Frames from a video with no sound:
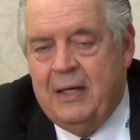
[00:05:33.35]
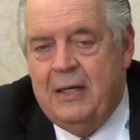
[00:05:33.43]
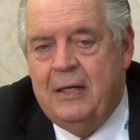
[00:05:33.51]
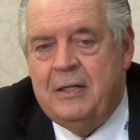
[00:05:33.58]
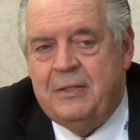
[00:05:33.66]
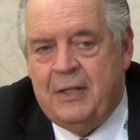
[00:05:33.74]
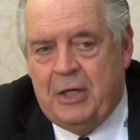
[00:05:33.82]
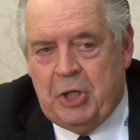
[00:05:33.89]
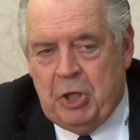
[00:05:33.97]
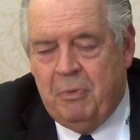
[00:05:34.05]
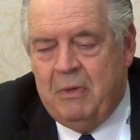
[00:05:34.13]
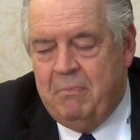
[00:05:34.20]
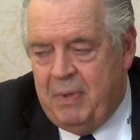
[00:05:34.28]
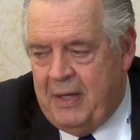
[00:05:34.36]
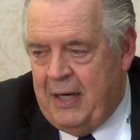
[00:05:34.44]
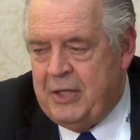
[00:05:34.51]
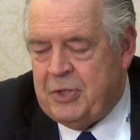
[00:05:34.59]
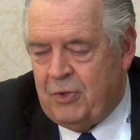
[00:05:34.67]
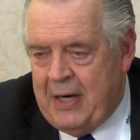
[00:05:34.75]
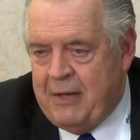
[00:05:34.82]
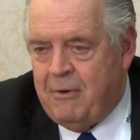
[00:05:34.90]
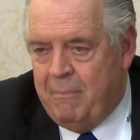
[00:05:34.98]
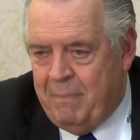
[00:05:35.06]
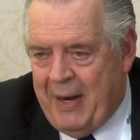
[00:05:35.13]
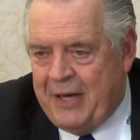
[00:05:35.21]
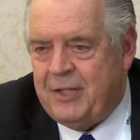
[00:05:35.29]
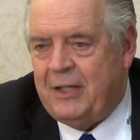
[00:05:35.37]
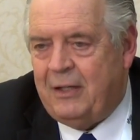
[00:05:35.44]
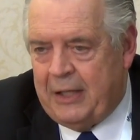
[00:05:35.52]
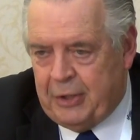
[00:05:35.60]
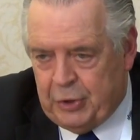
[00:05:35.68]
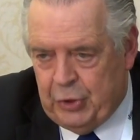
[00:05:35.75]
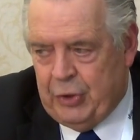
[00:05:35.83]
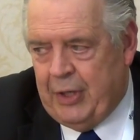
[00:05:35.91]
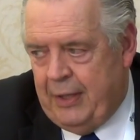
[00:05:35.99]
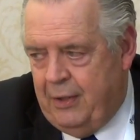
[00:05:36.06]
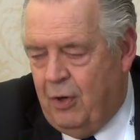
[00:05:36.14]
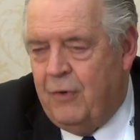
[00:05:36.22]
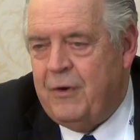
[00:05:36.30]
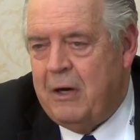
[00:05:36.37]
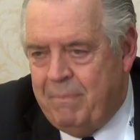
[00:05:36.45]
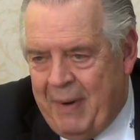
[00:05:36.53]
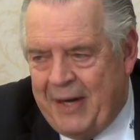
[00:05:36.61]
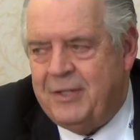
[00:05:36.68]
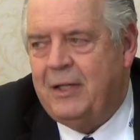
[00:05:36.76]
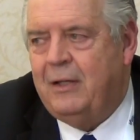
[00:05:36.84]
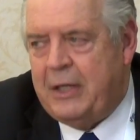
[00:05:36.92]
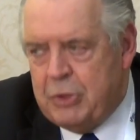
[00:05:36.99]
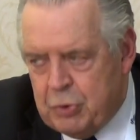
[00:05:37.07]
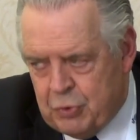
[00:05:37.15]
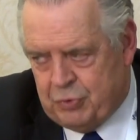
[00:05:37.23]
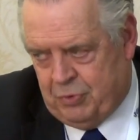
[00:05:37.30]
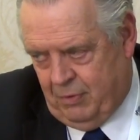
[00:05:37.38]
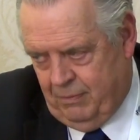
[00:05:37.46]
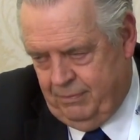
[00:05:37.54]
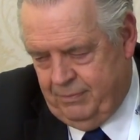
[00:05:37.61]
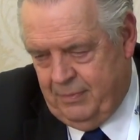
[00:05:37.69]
is that human beings are either basically good or they're basically neutral.